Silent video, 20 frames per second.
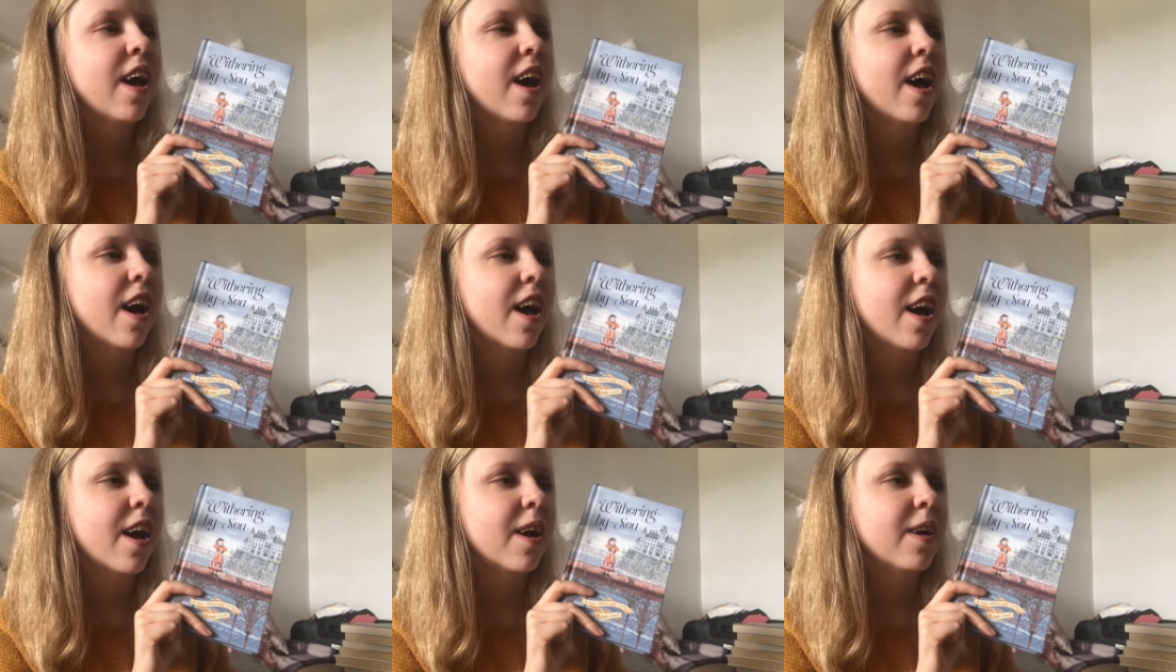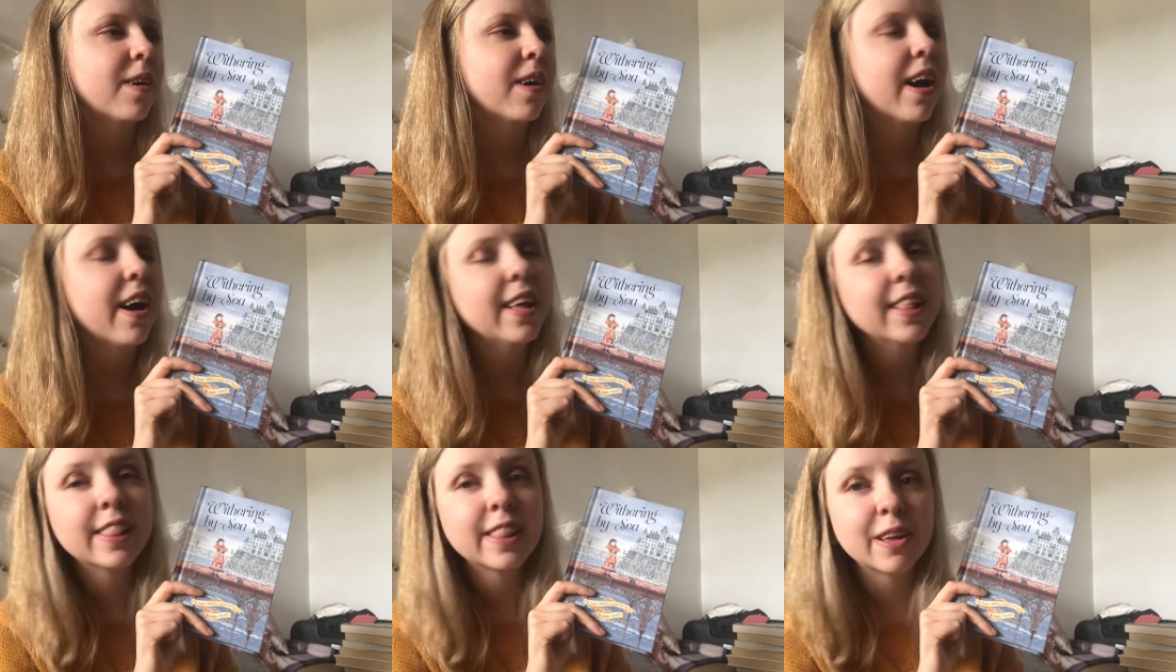
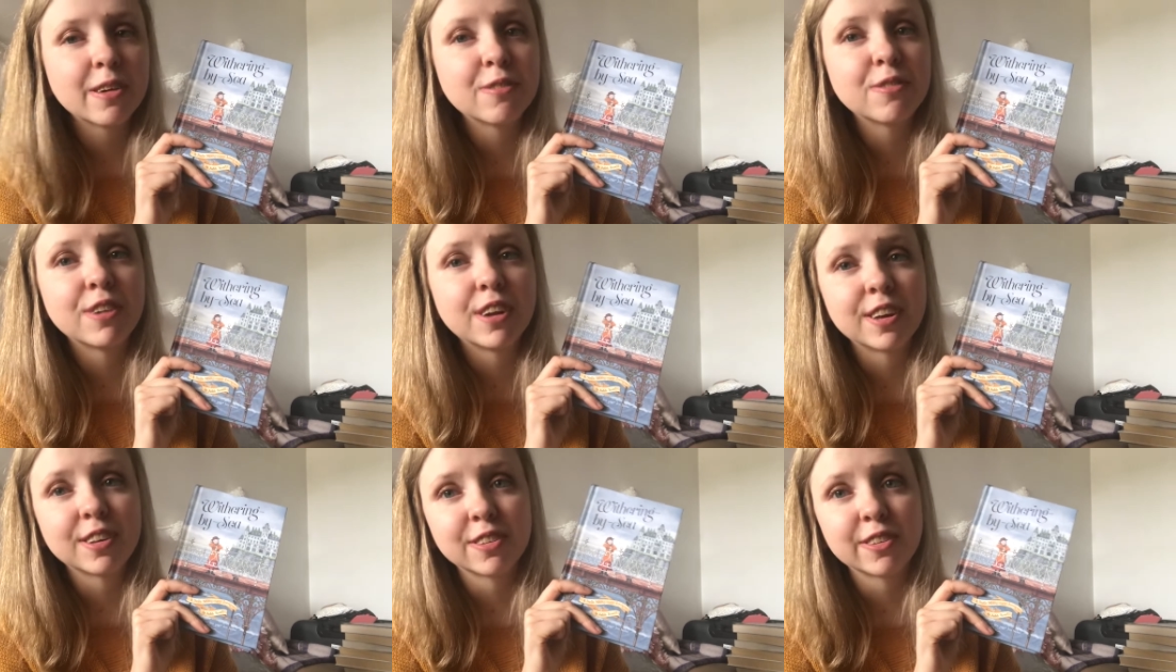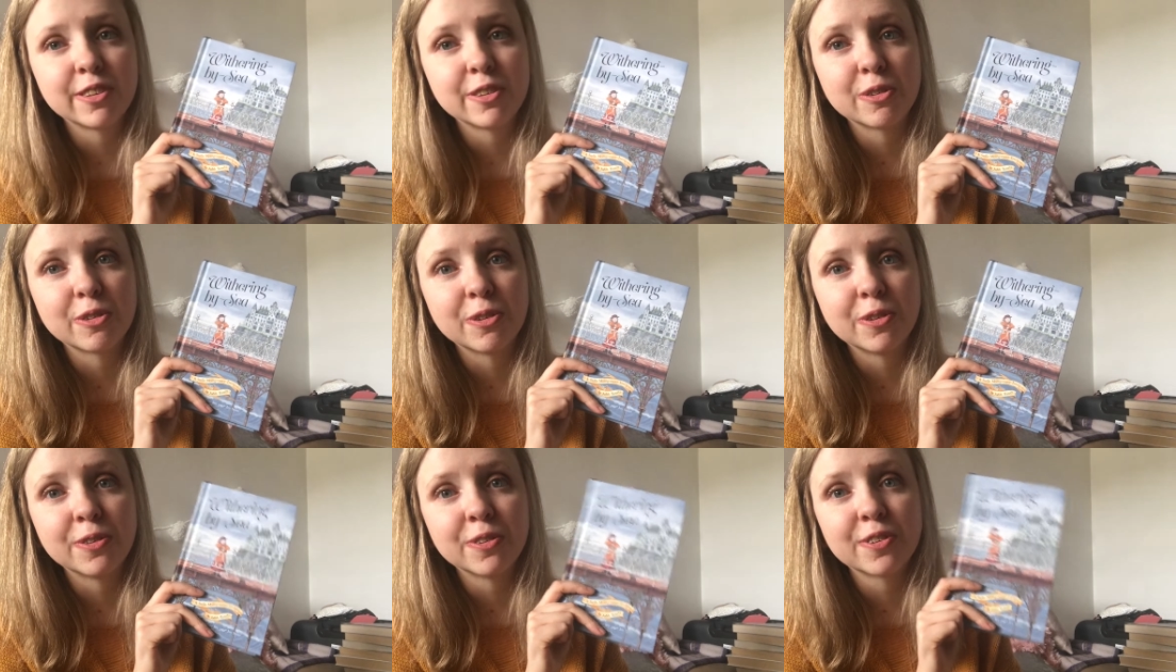I love Nancy
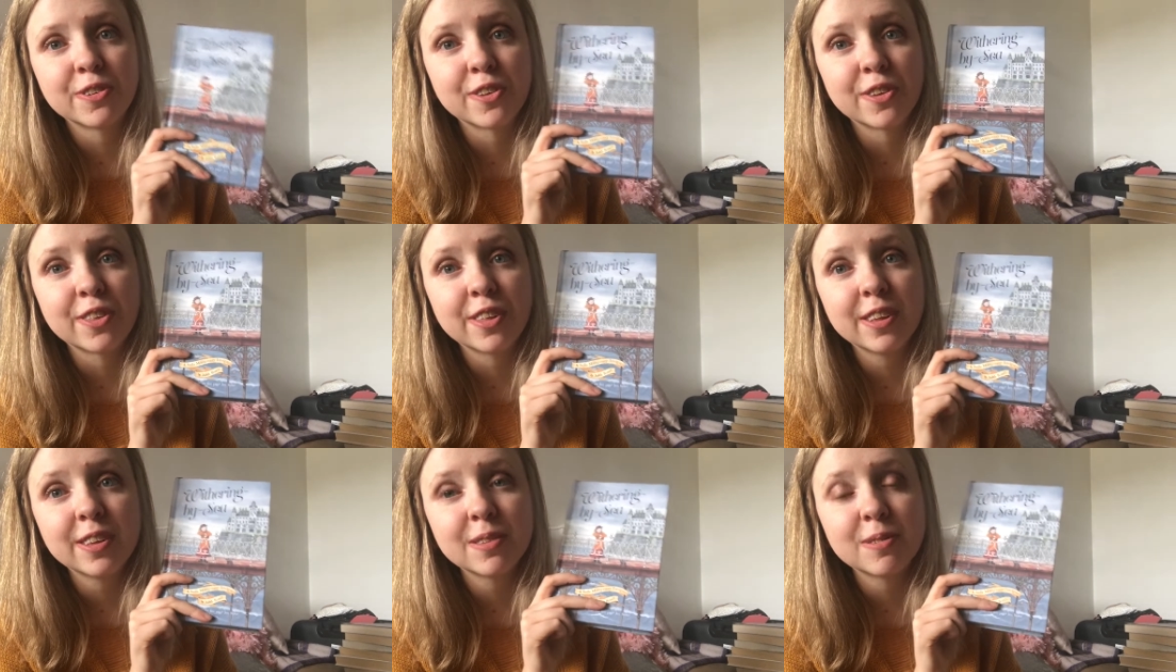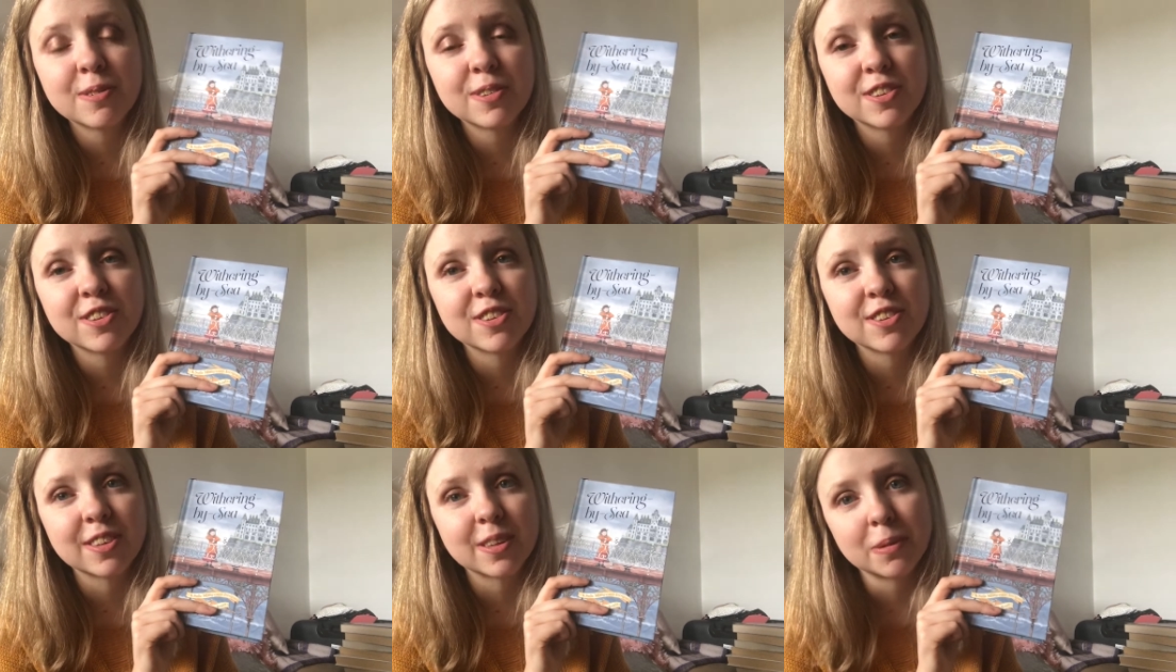Drew, so this
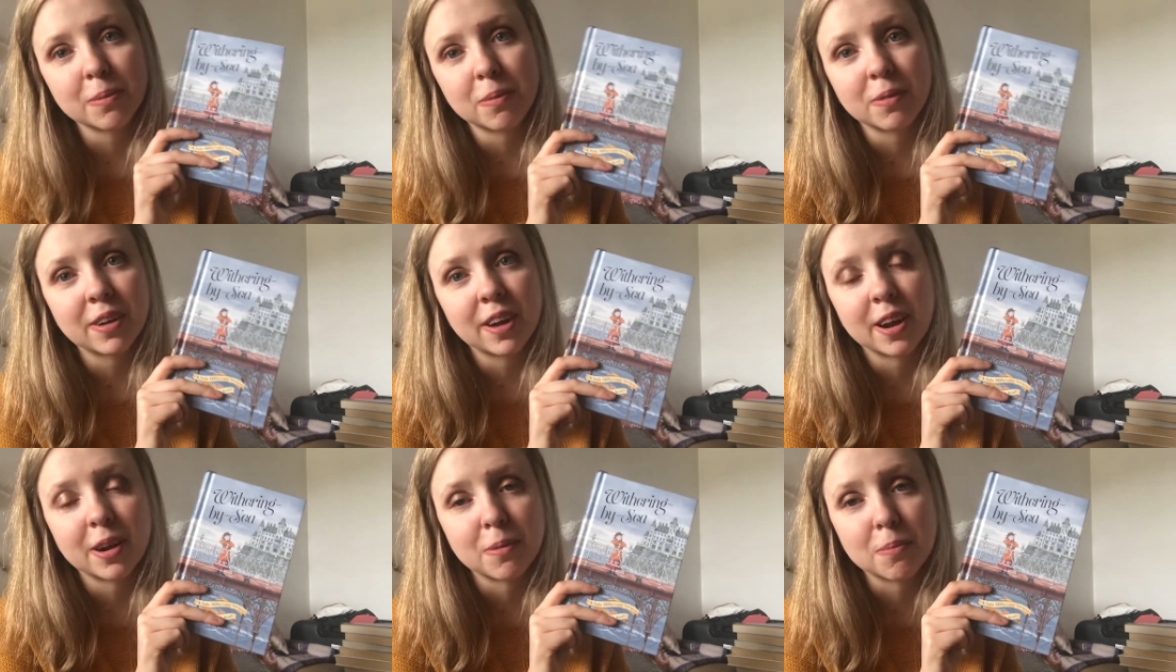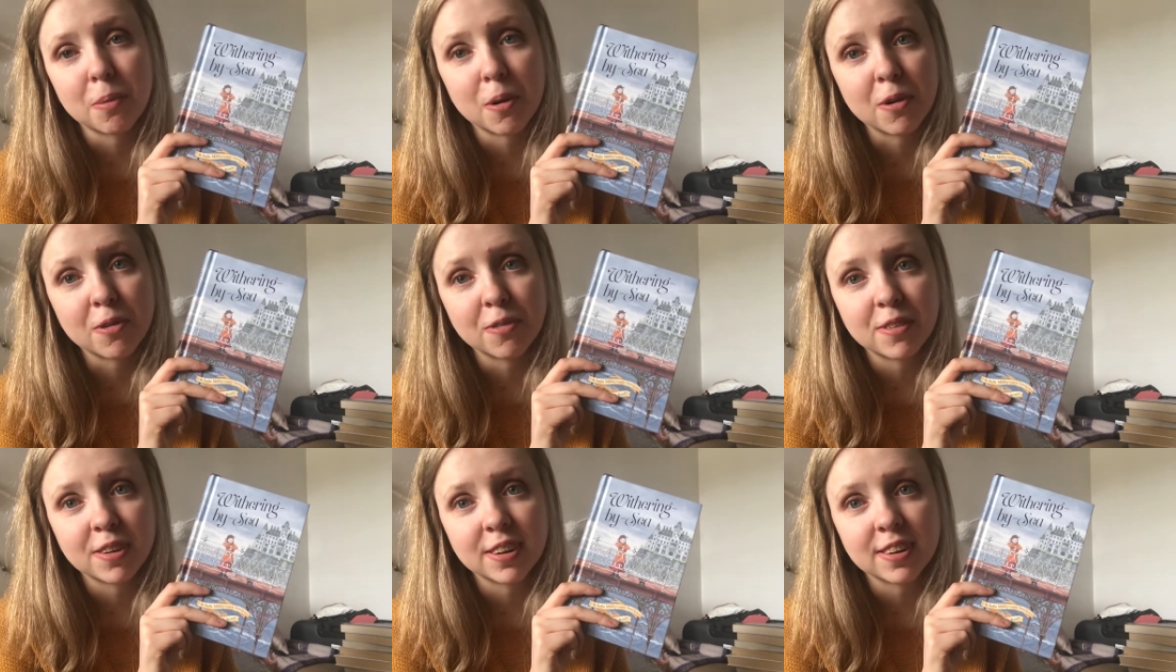was just kind of
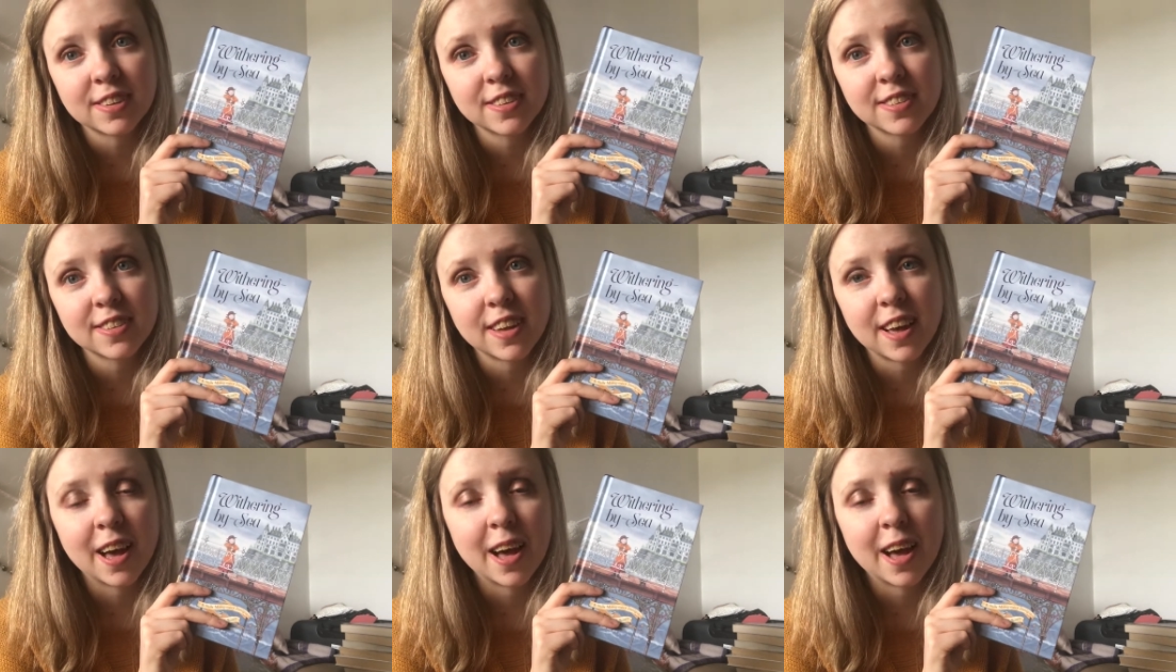perfect.